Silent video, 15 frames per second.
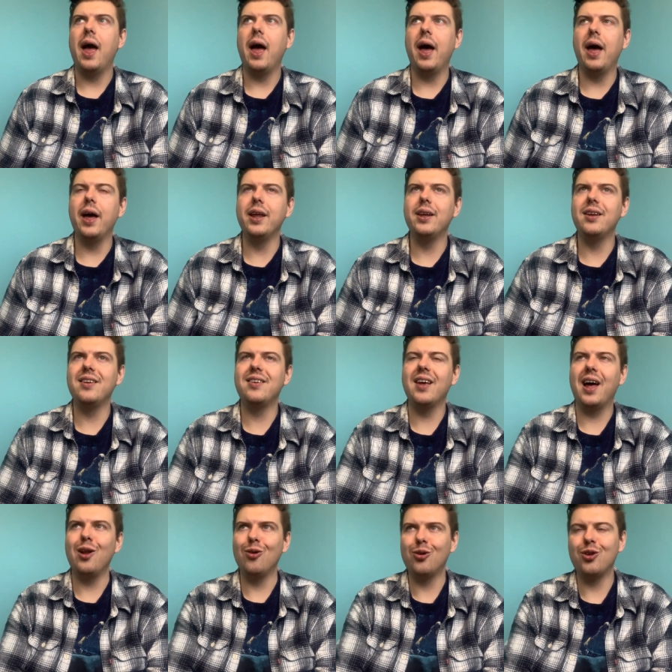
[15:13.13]
and
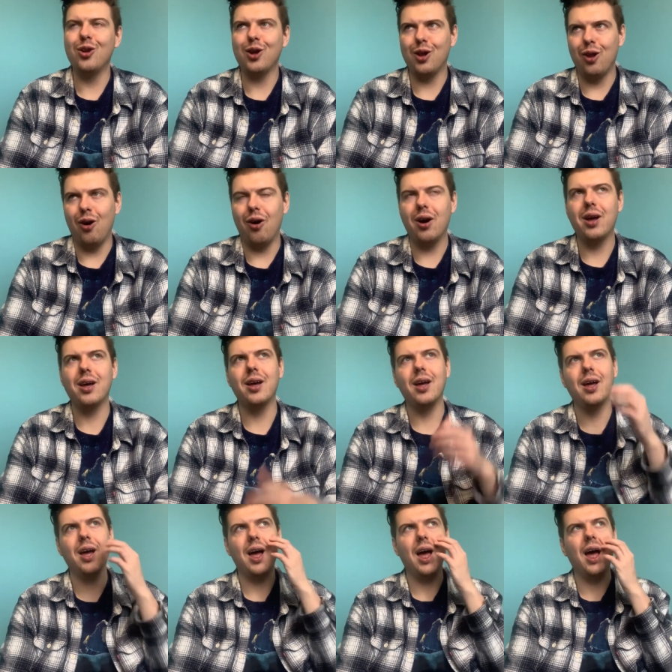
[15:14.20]
I looked at the clock,
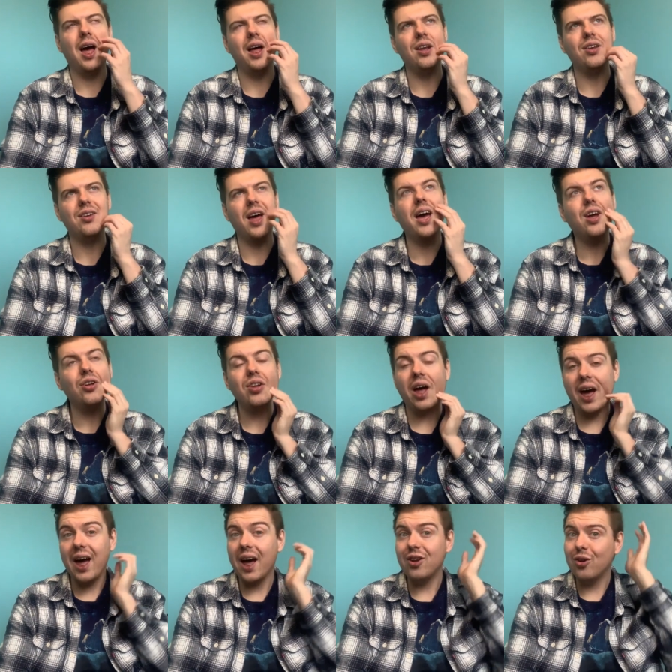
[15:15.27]
and
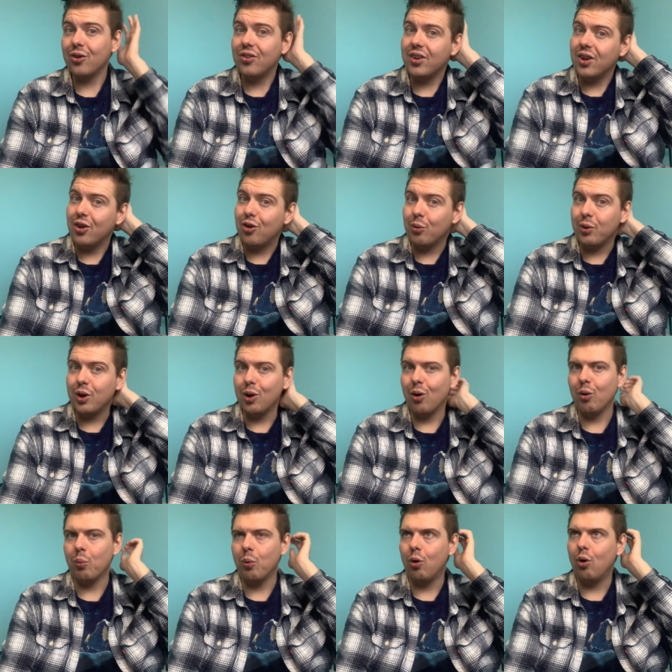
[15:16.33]
I had considered doing the
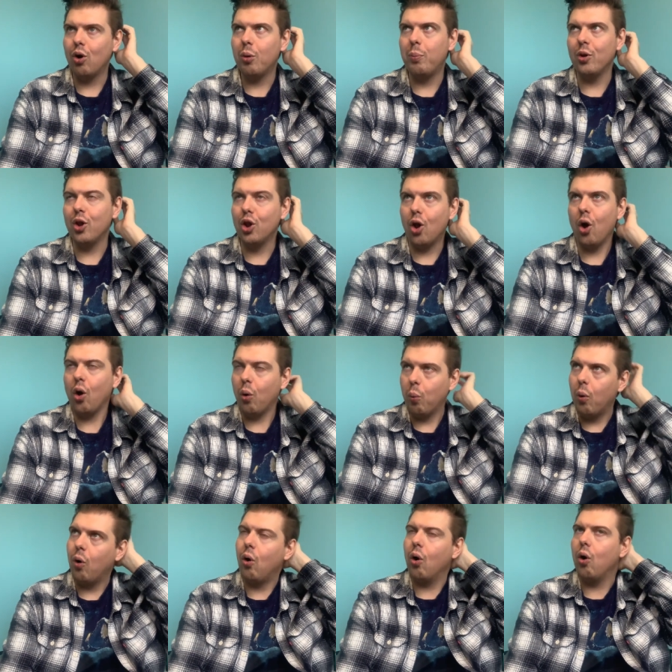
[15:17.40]
long walk, but the long
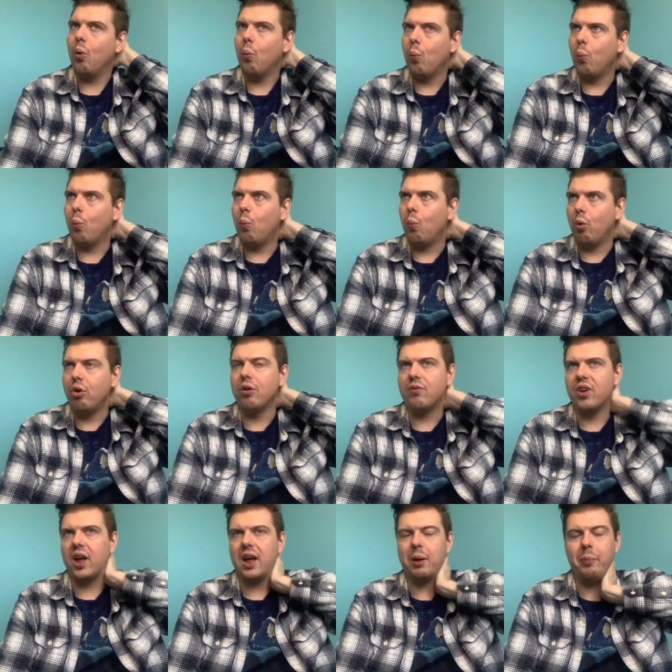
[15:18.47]
walk would have
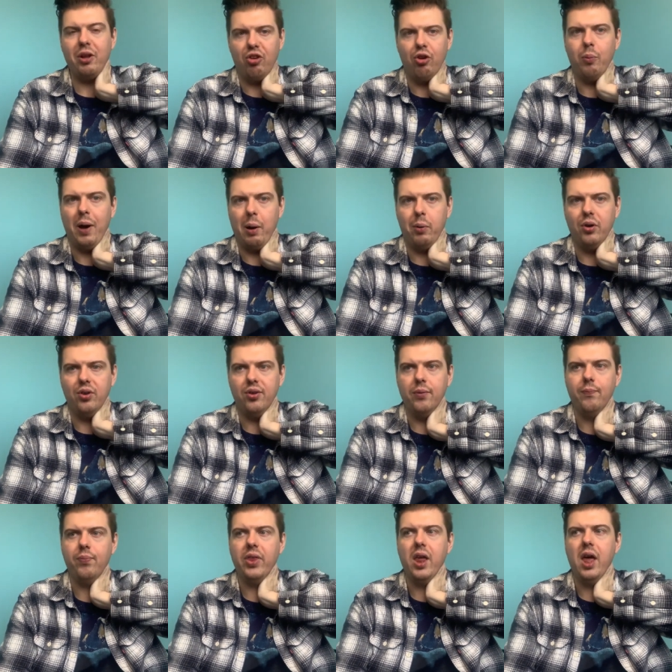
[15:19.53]
taken me 2 hours,
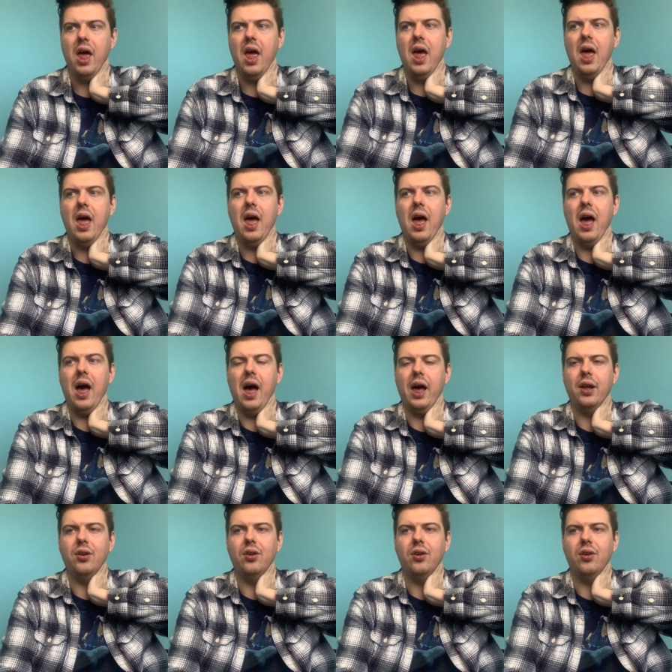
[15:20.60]

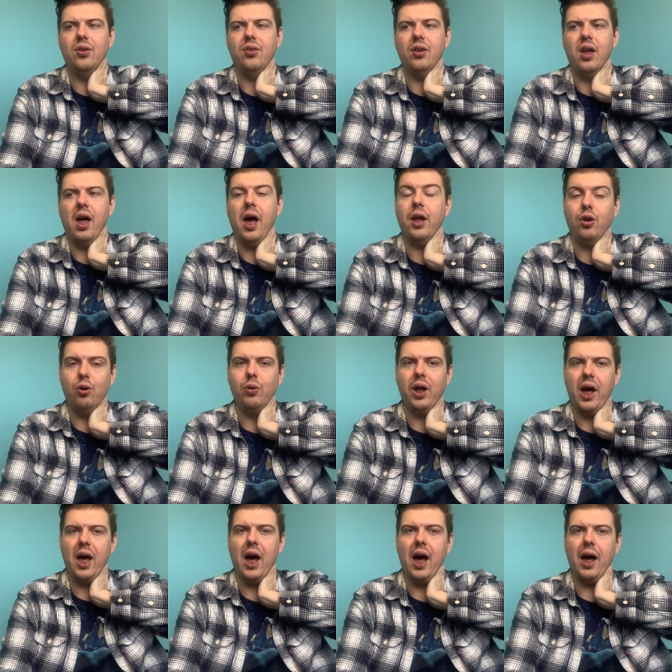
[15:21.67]
and I knew that
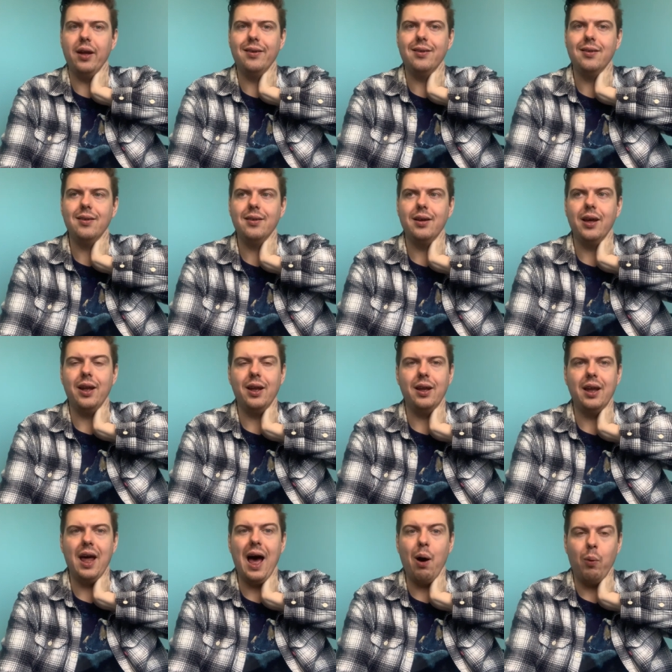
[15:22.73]
I had
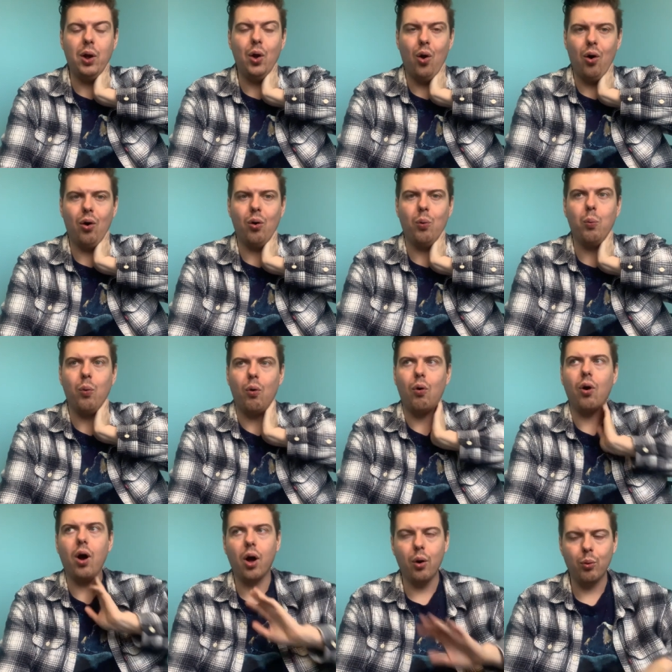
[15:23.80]
an hour-long
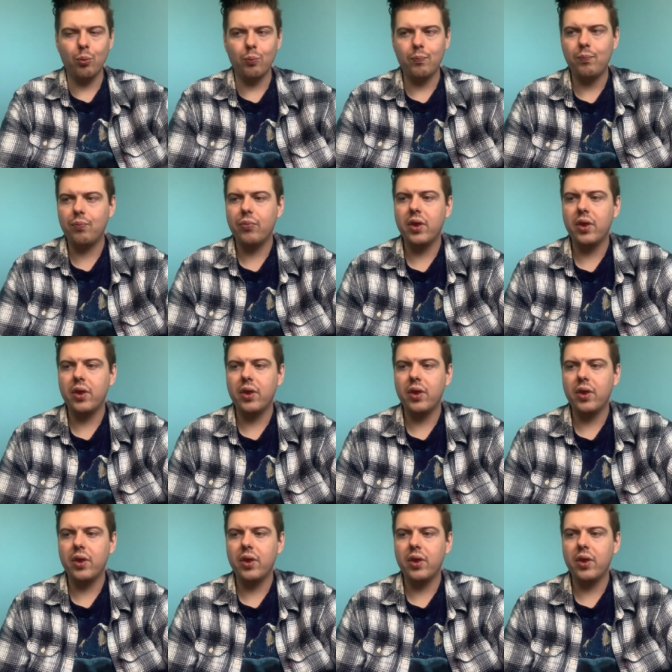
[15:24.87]
walk home,